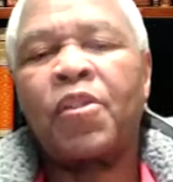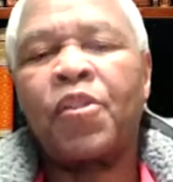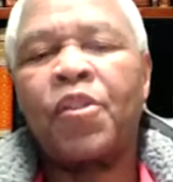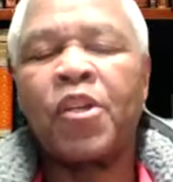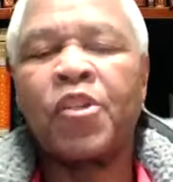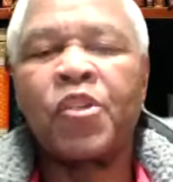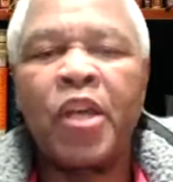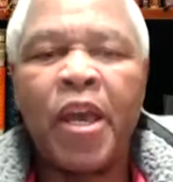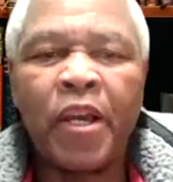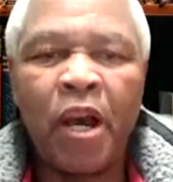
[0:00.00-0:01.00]
Things
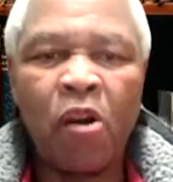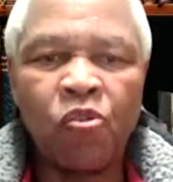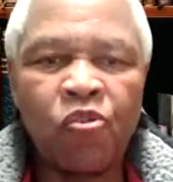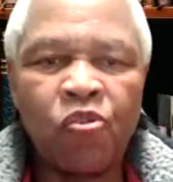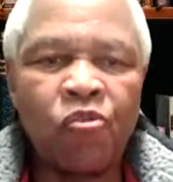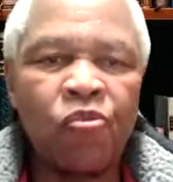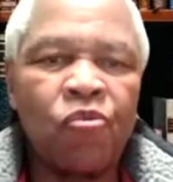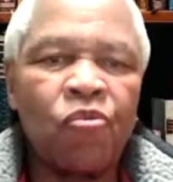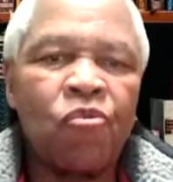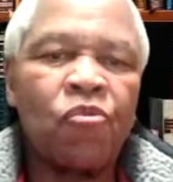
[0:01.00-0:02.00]
like how
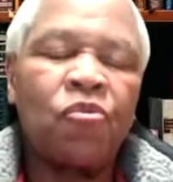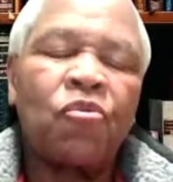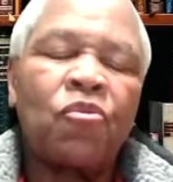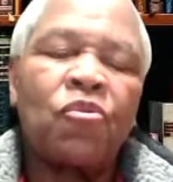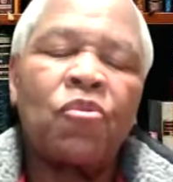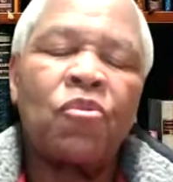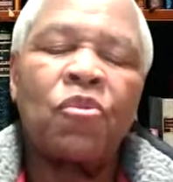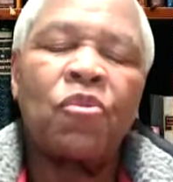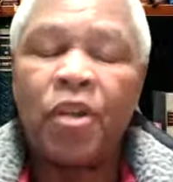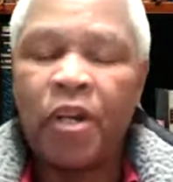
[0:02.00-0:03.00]
to,
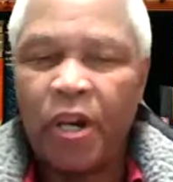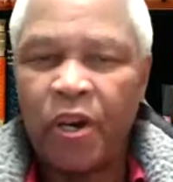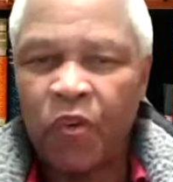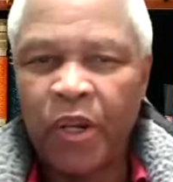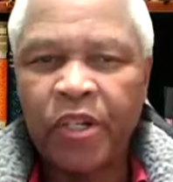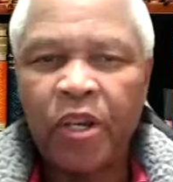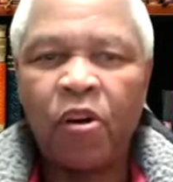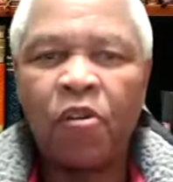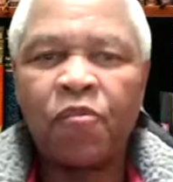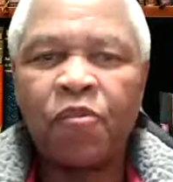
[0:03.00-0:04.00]
the character
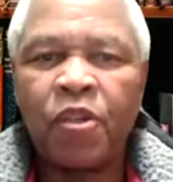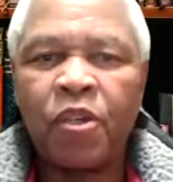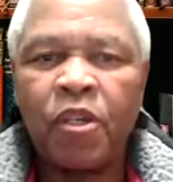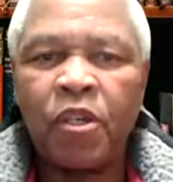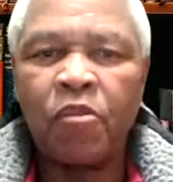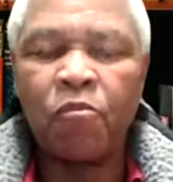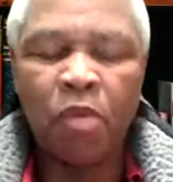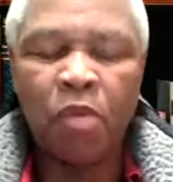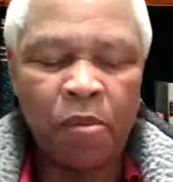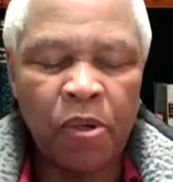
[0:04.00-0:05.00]
of the
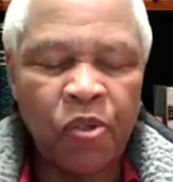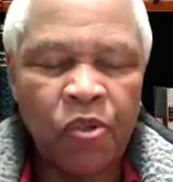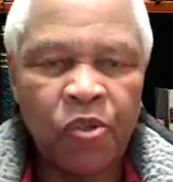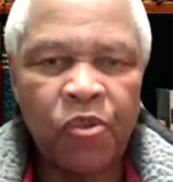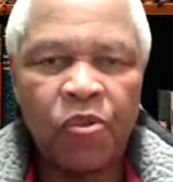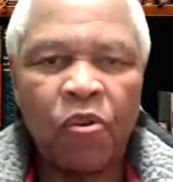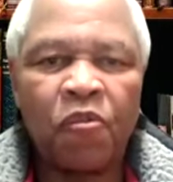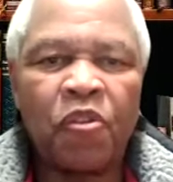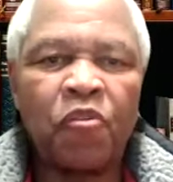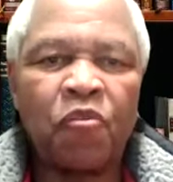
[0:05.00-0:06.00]
members
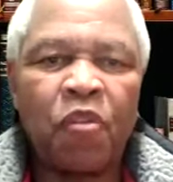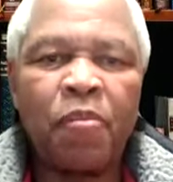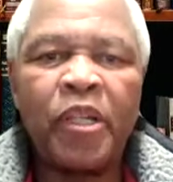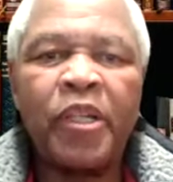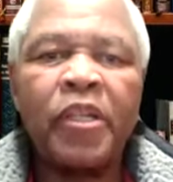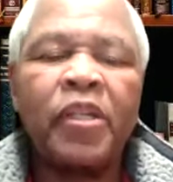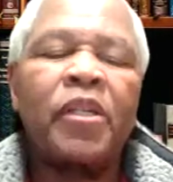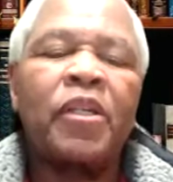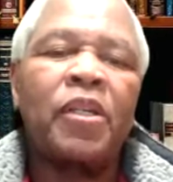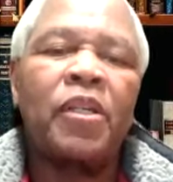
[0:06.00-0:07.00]
of his family,
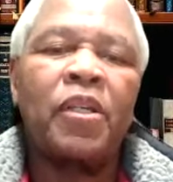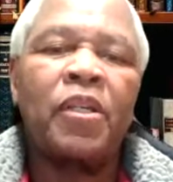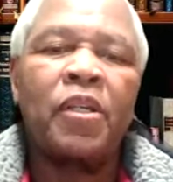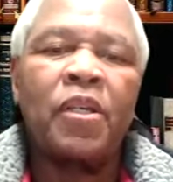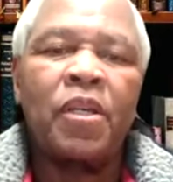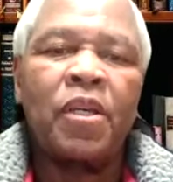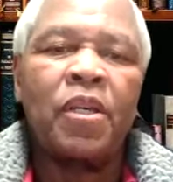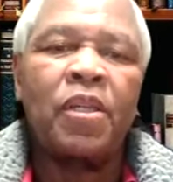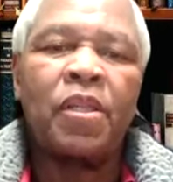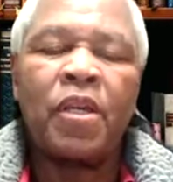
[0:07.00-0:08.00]

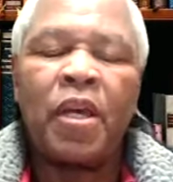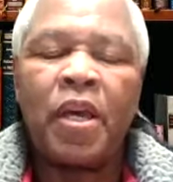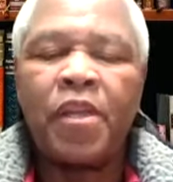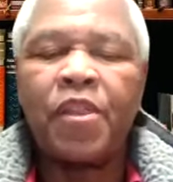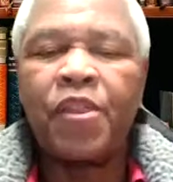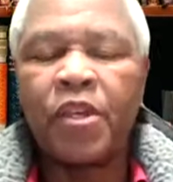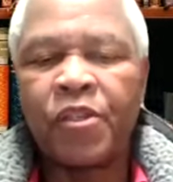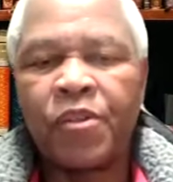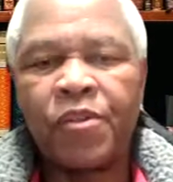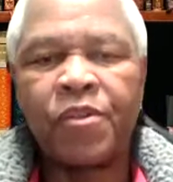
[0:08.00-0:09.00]
the
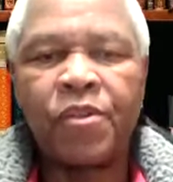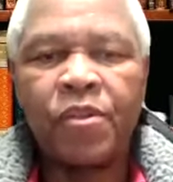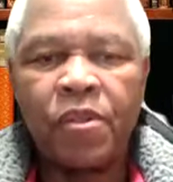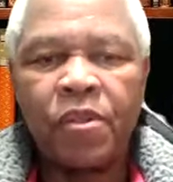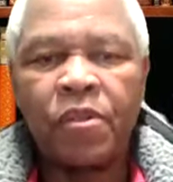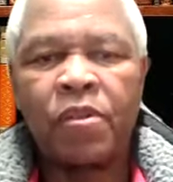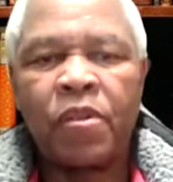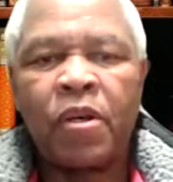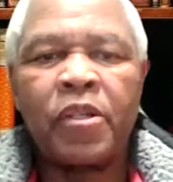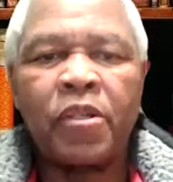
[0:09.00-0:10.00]
ethics
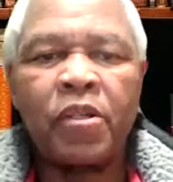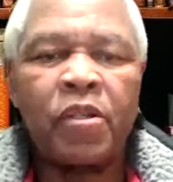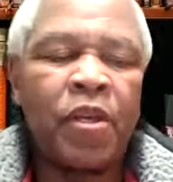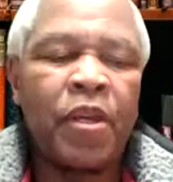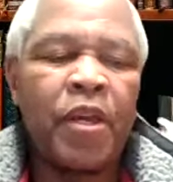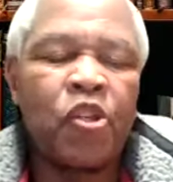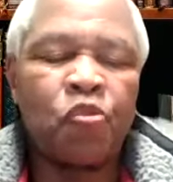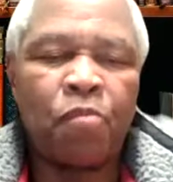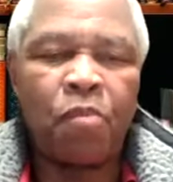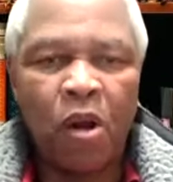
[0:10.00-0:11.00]
that they
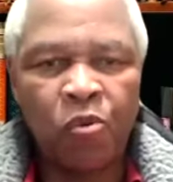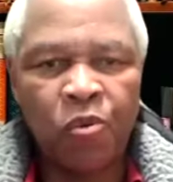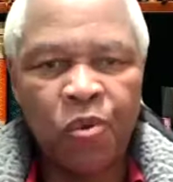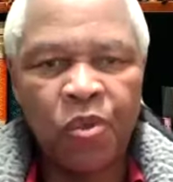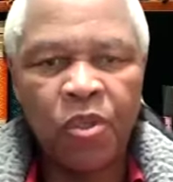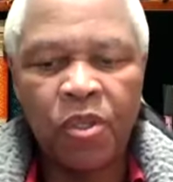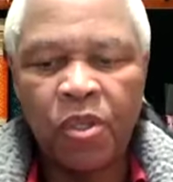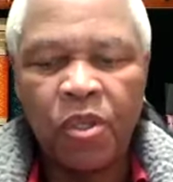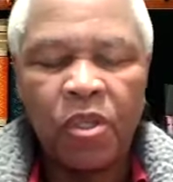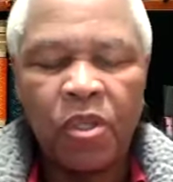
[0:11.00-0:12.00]
espouse
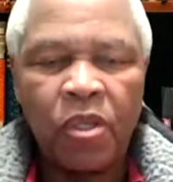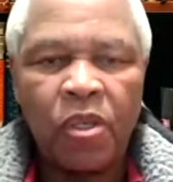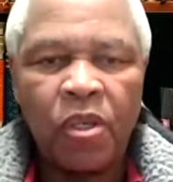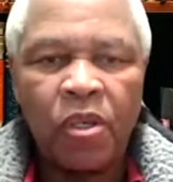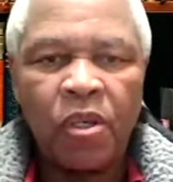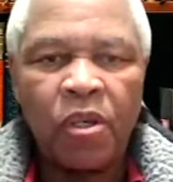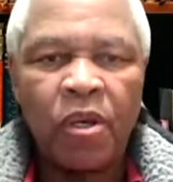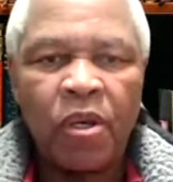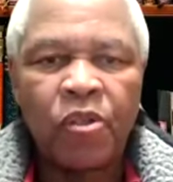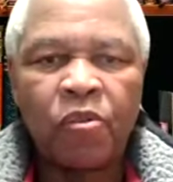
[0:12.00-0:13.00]

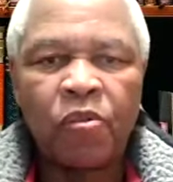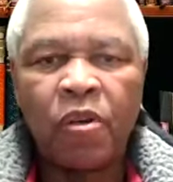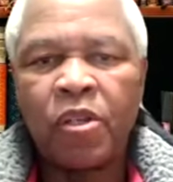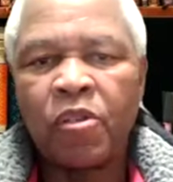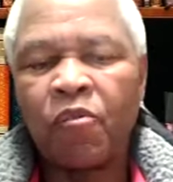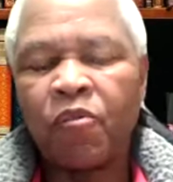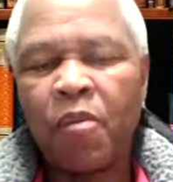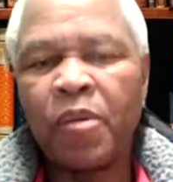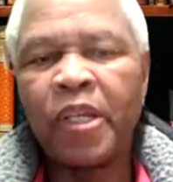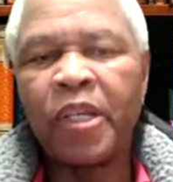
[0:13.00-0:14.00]
as a
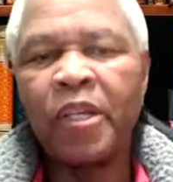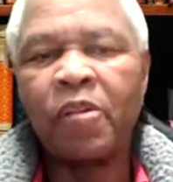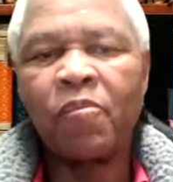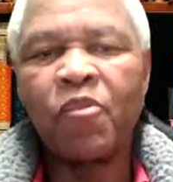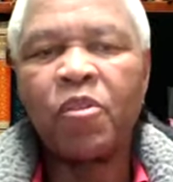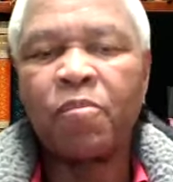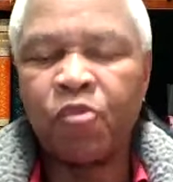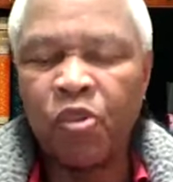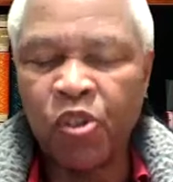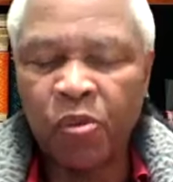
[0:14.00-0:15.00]
family, the
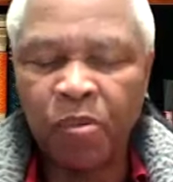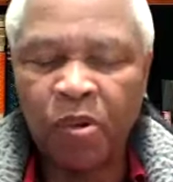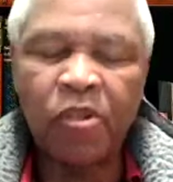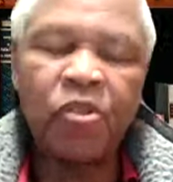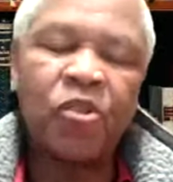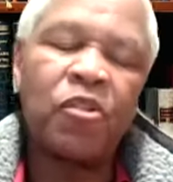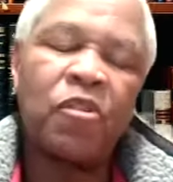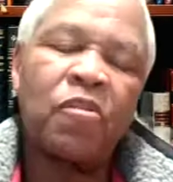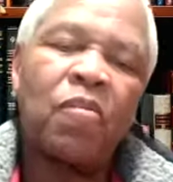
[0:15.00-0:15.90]
principles